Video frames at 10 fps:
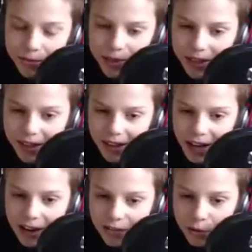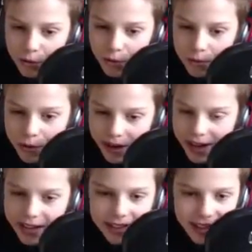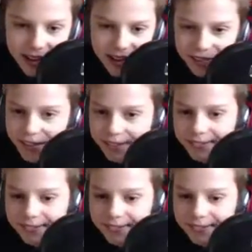one point nine have that one point eight didn't have?